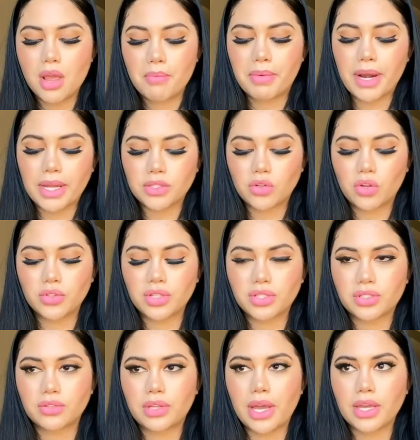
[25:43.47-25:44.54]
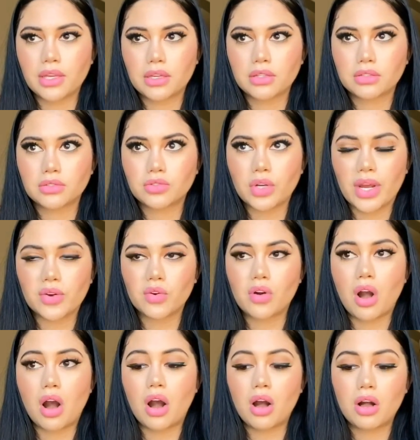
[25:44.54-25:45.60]
but I told her to like try to
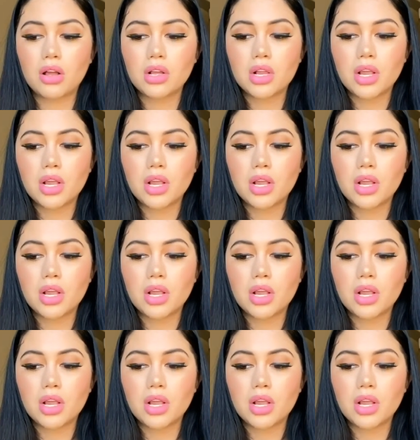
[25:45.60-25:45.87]
call,